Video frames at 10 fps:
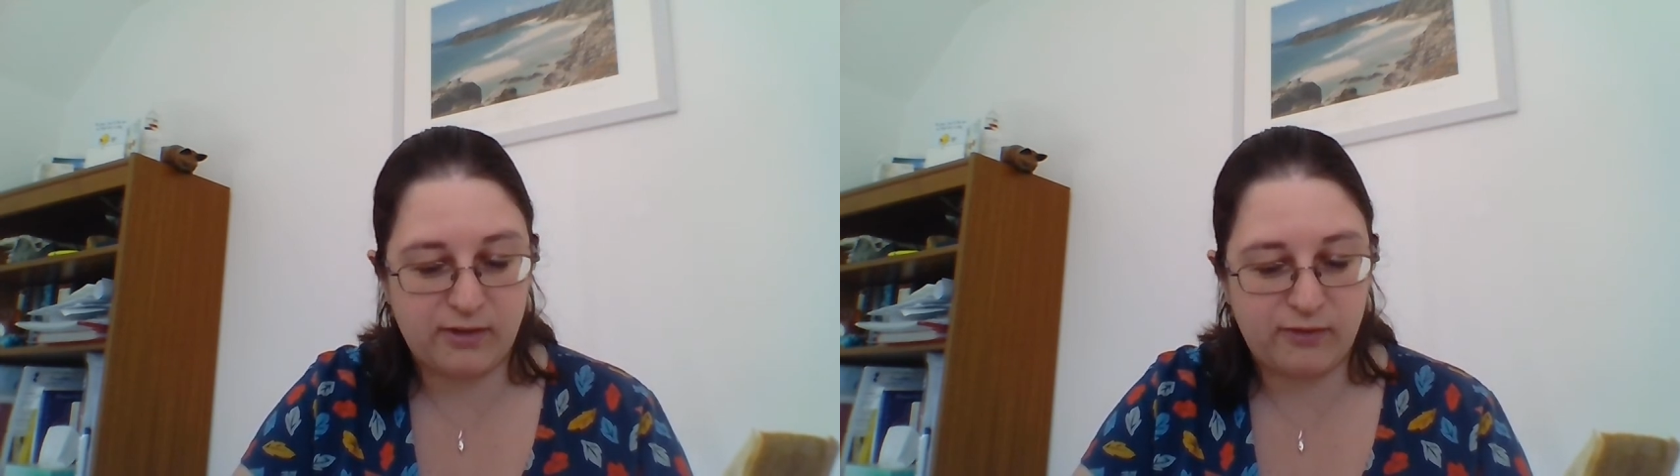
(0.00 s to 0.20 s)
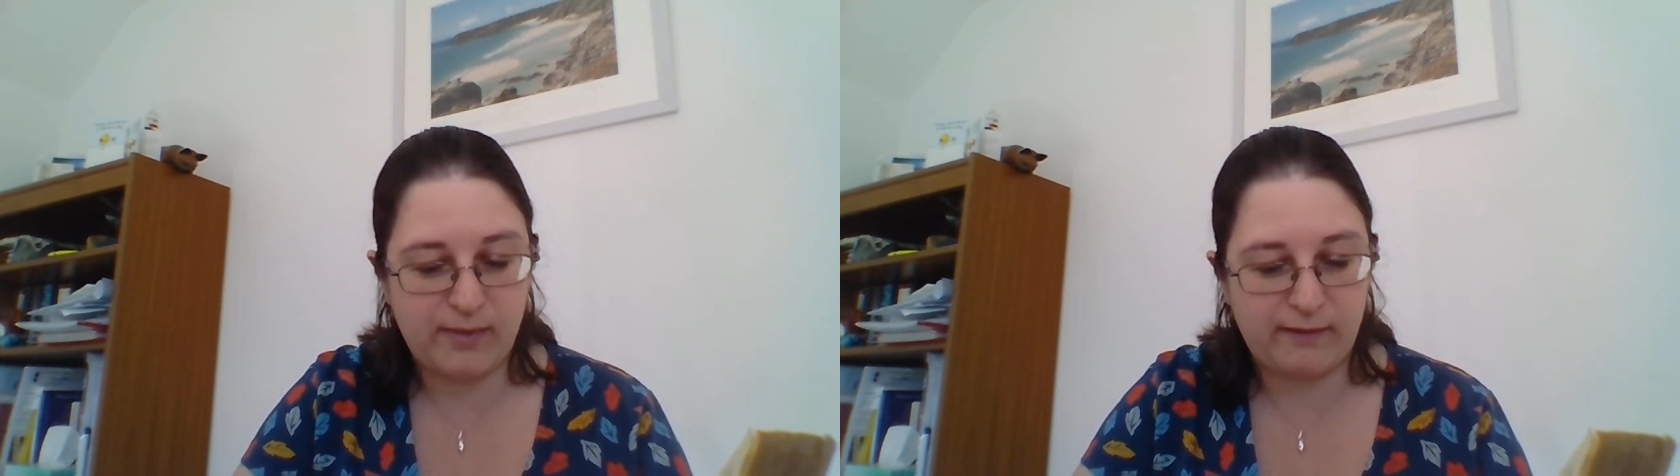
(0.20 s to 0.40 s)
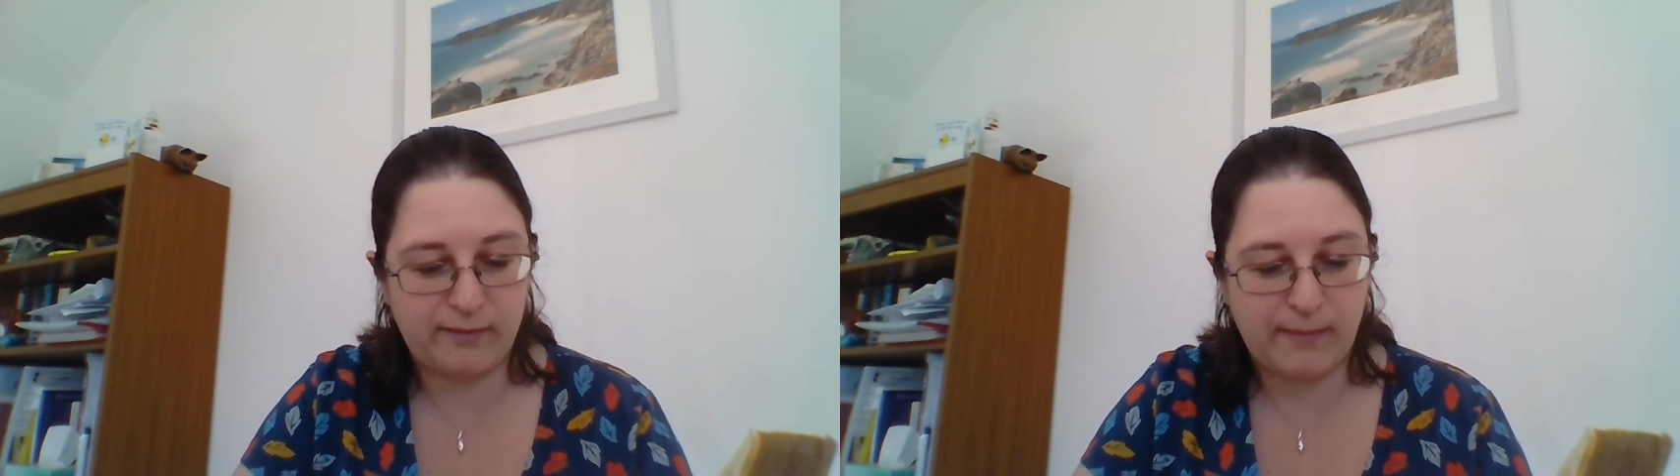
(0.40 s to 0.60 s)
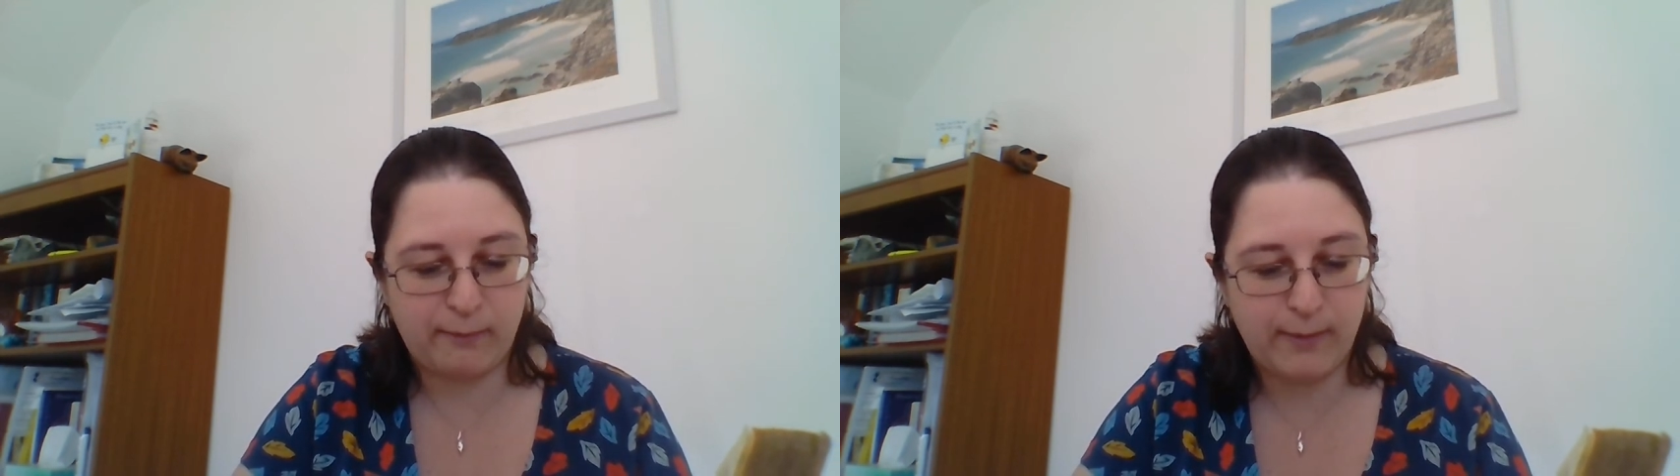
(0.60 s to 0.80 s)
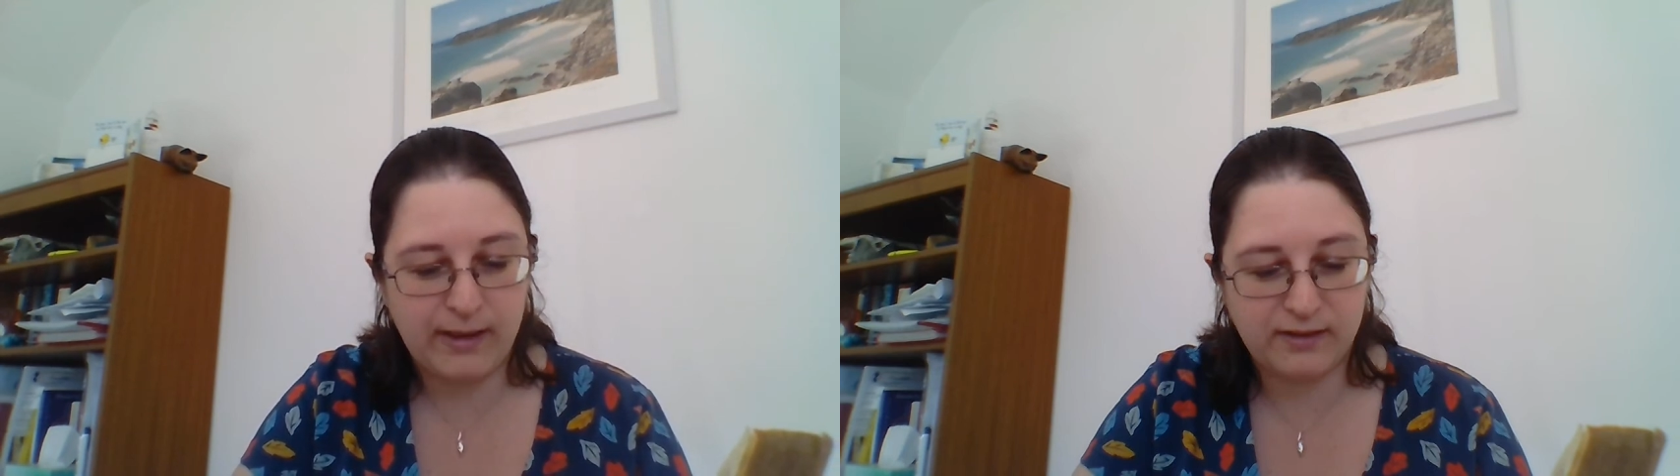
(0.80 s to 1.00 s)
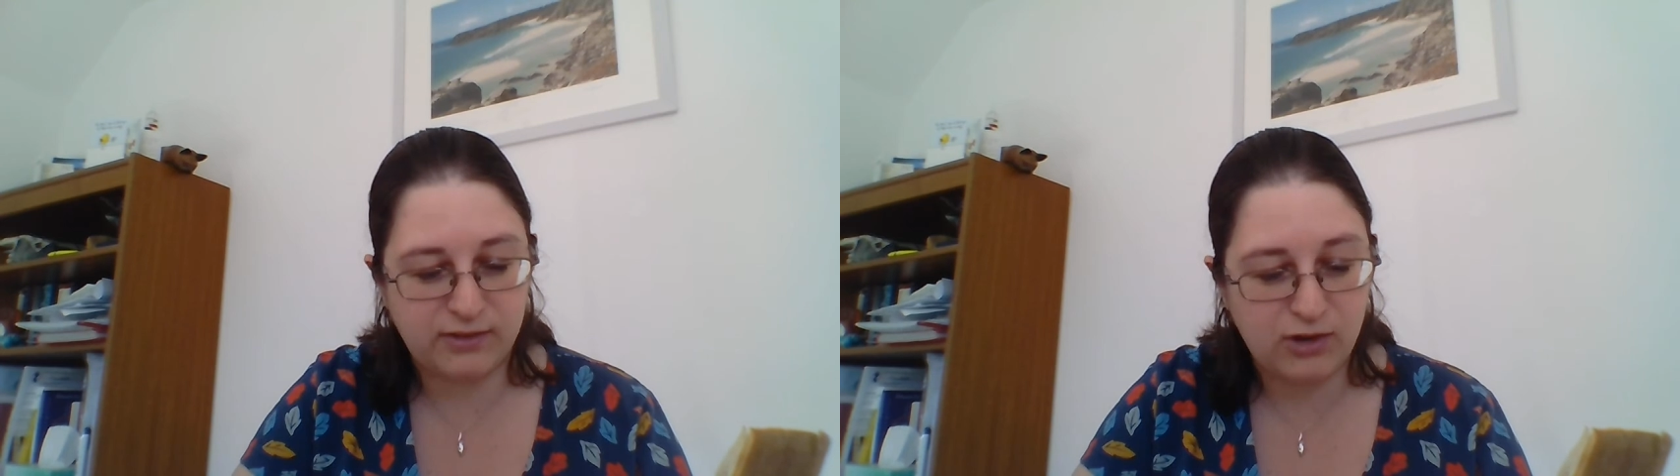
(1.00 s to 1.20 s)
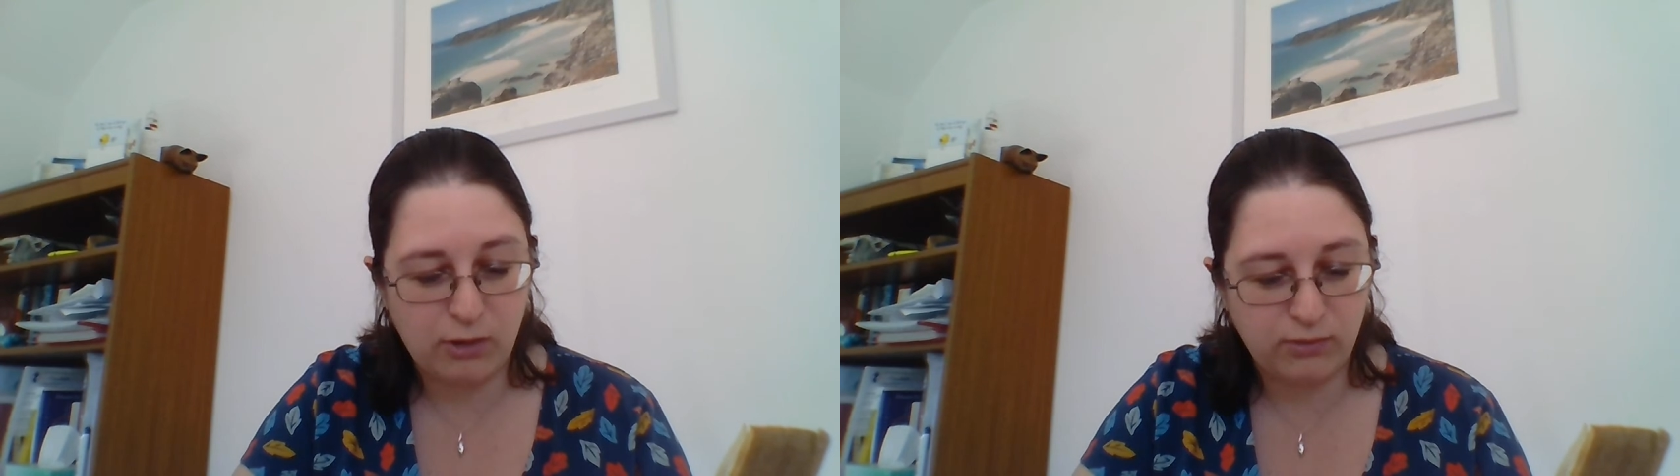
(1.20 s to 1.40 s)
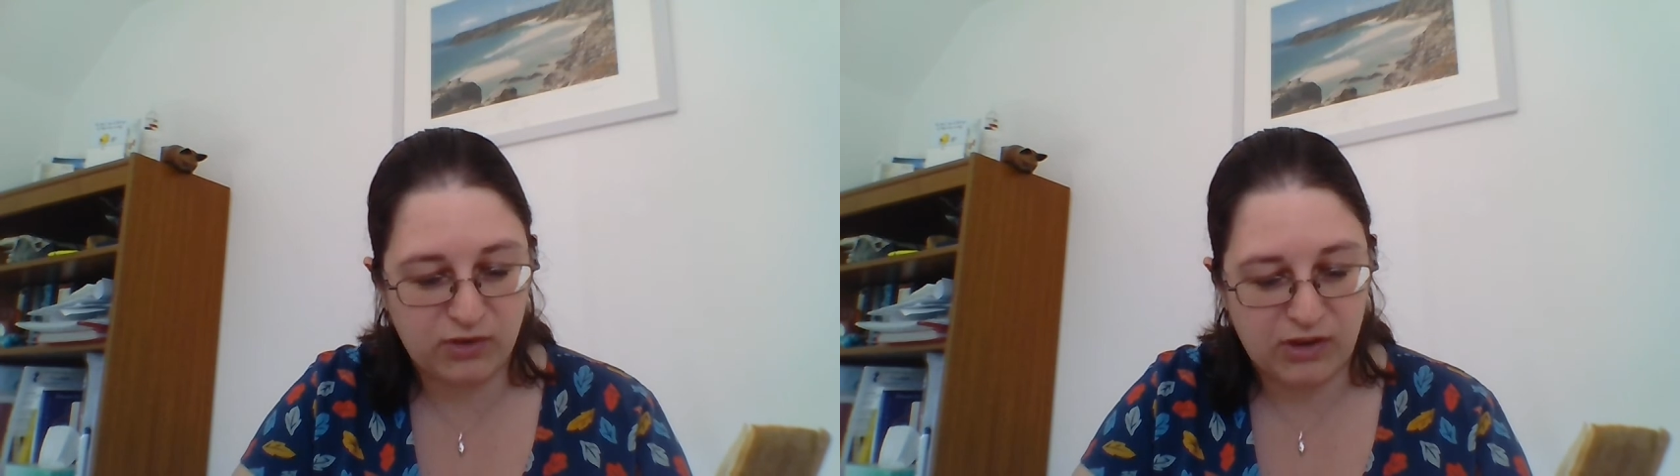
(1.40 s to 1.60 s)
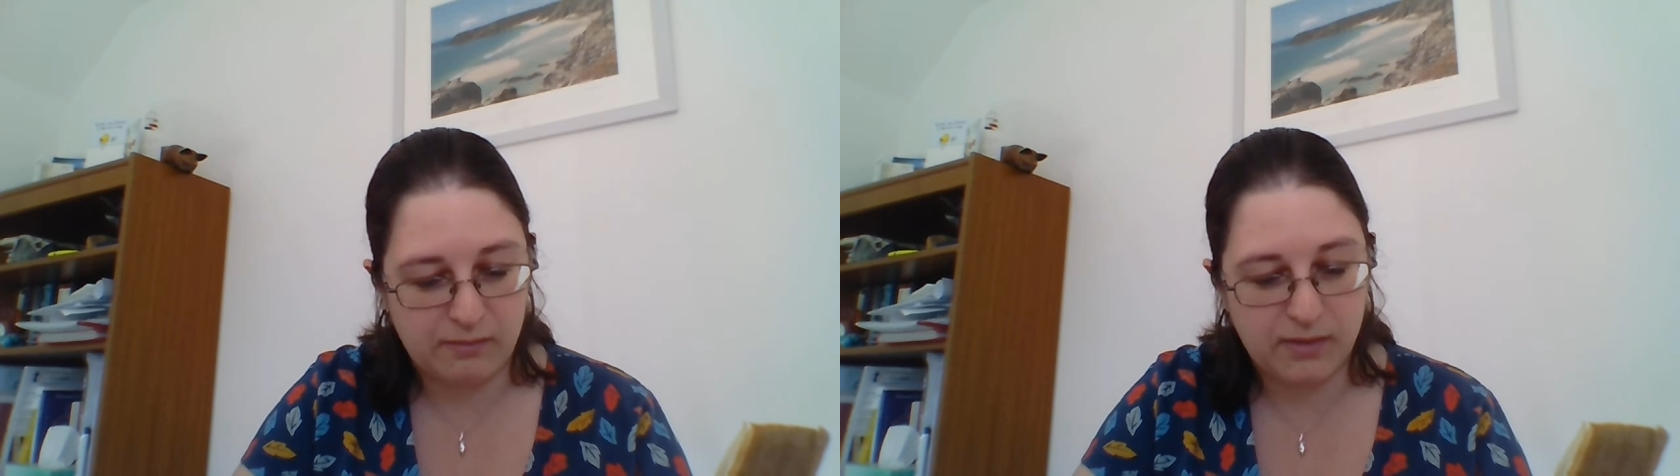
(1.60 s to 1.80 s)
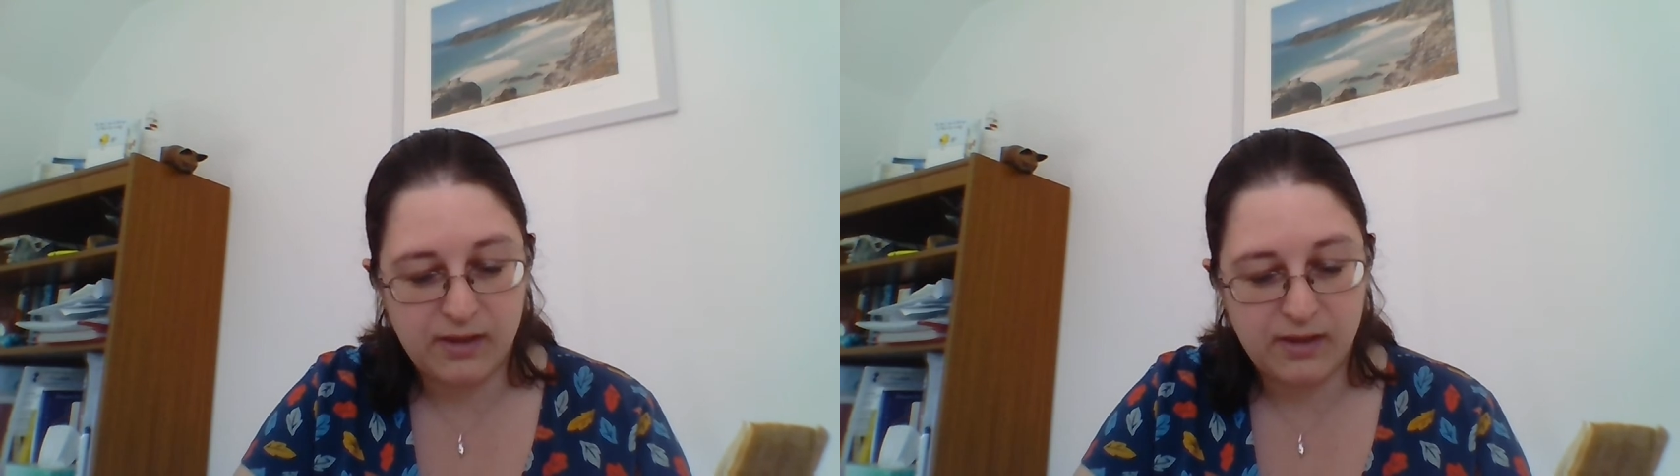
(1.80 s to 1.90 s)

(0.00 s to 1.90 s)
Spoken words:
from having my weakness known to him,